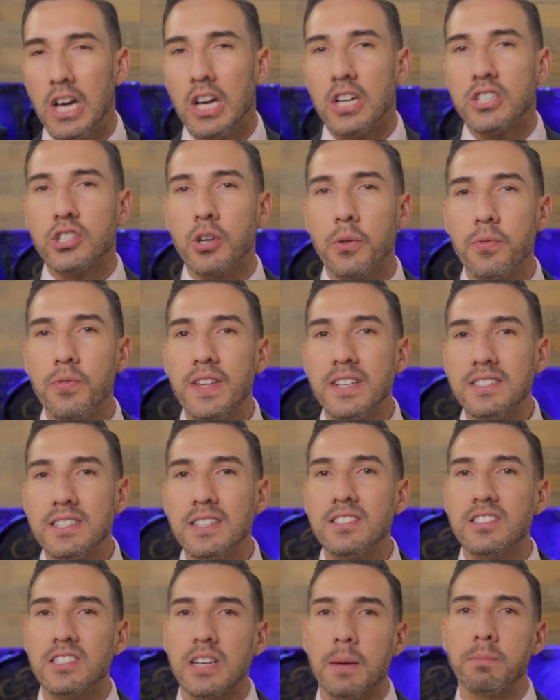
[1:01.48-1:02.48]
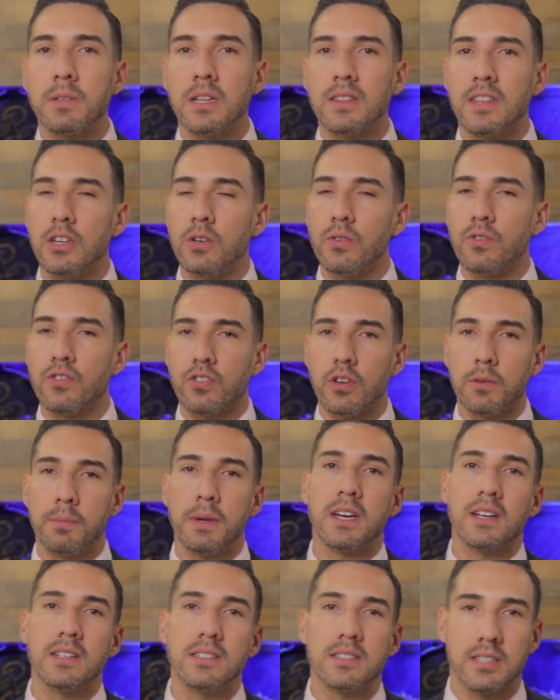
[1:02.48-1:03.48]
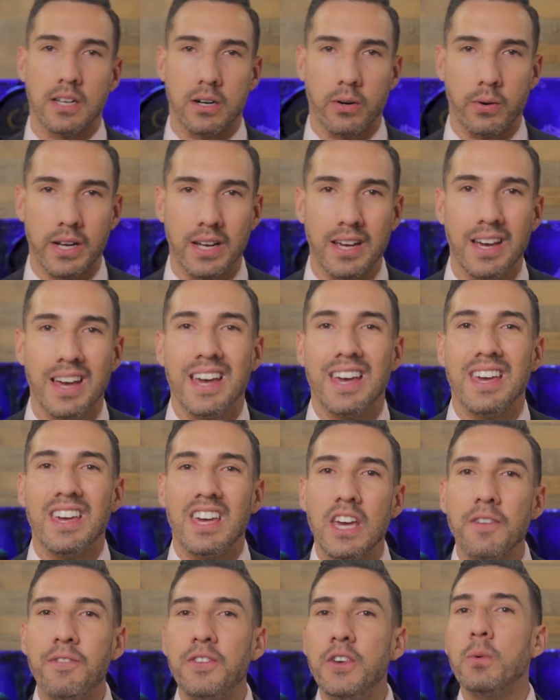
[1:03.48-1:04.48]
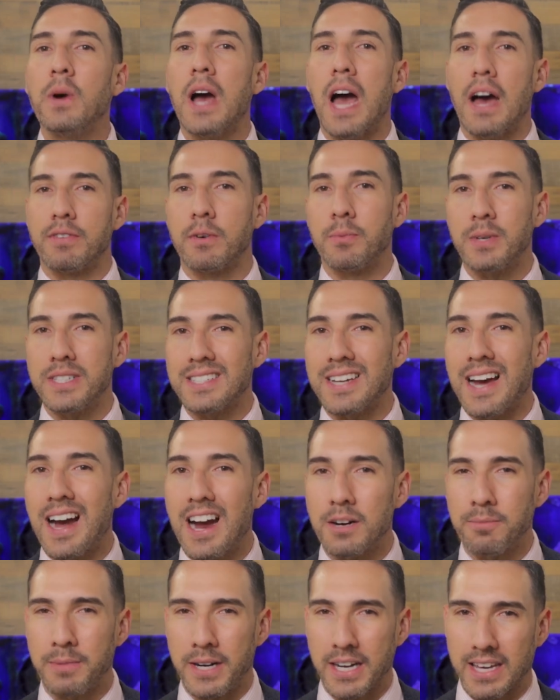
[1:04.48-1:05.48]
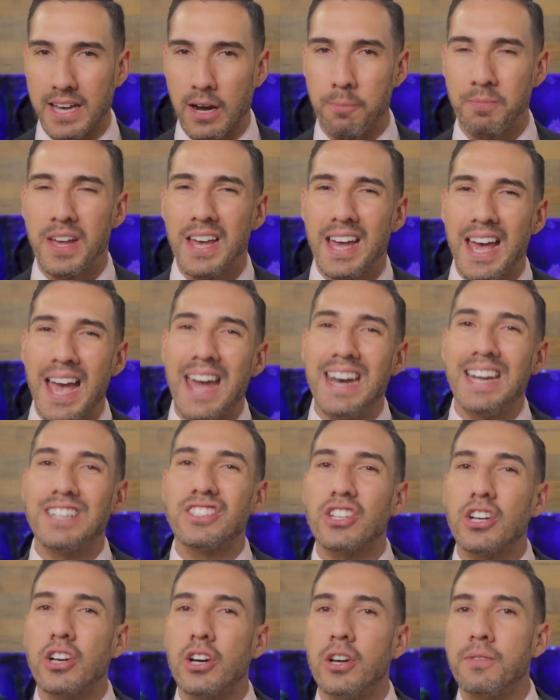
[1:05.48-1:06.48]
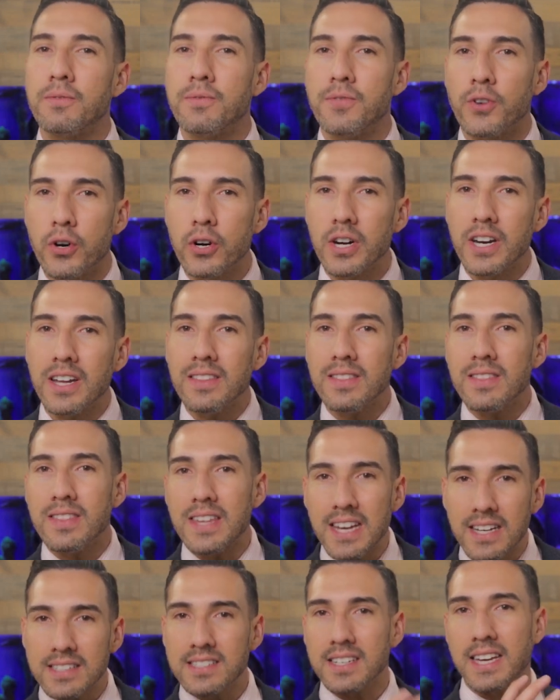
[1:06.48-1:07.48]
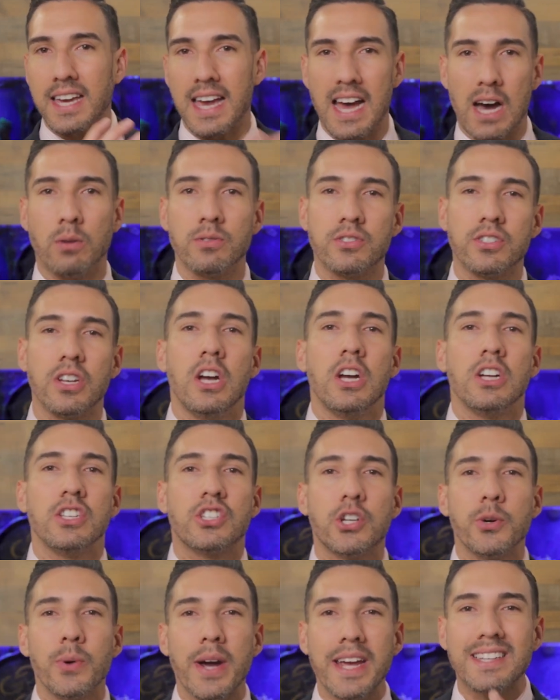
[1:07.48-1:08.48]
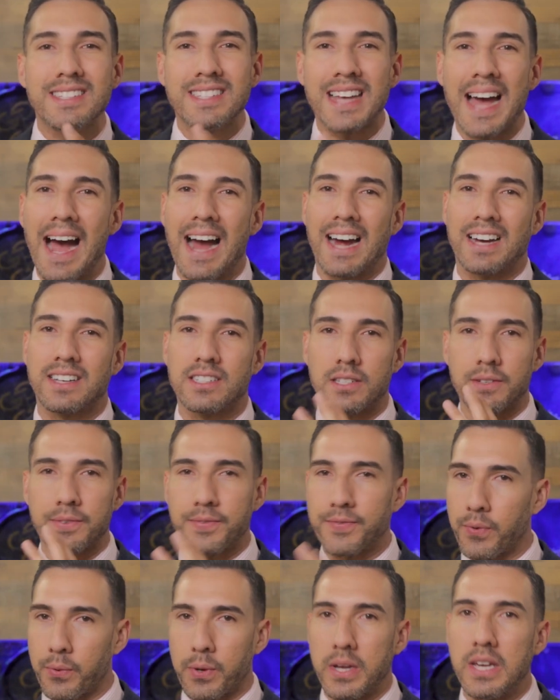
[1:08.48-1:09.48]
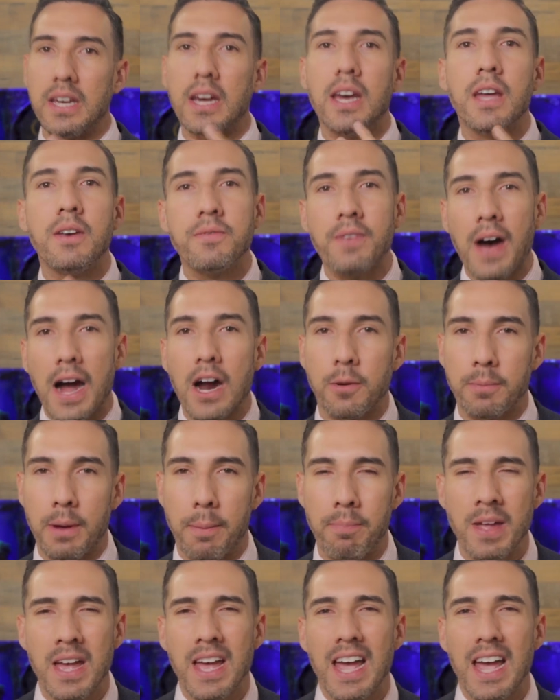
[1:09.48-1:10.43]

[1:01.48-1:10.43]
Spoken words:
So this is something that you should be considering if you have a retirement account, and it's converting these accounts to a tax-free environment.